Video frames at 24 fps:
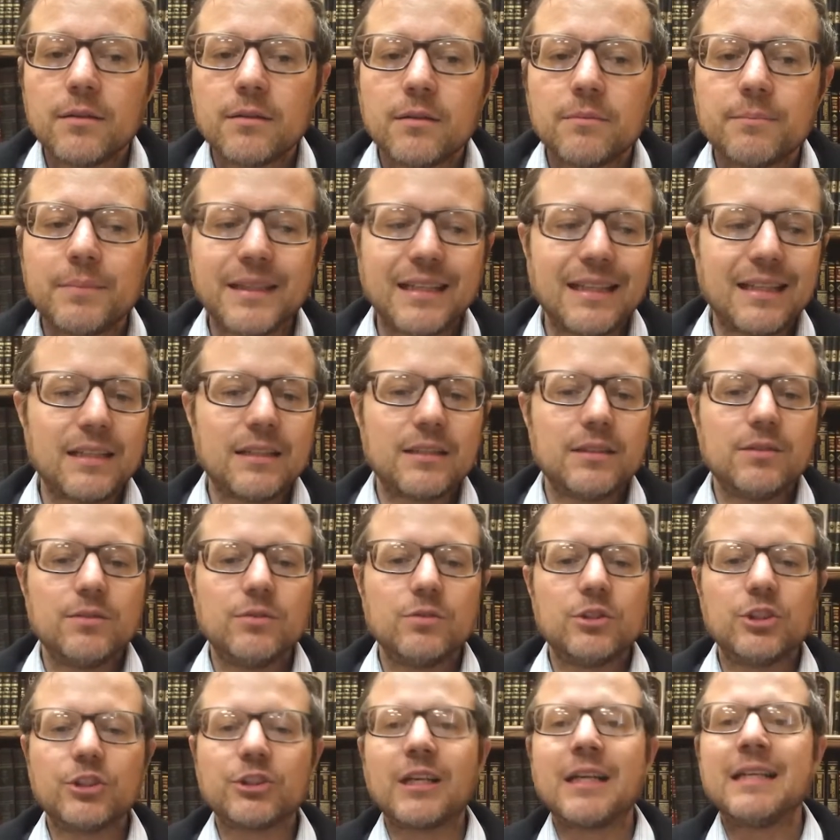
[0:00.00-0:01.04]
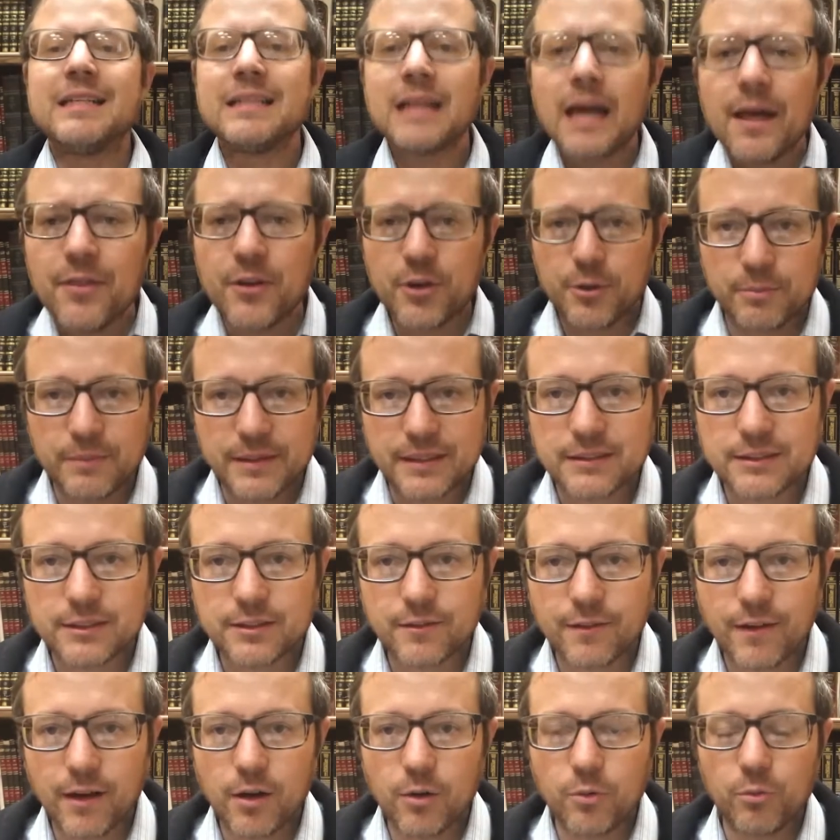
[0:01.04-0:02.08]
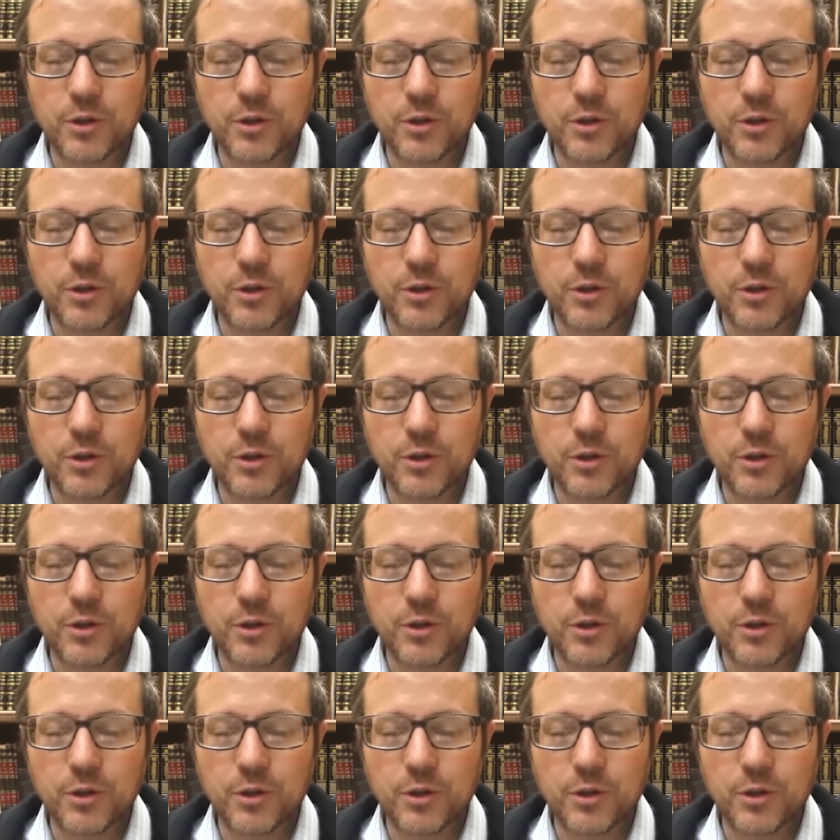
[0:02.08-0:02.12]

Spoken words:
But there's another mitzvah,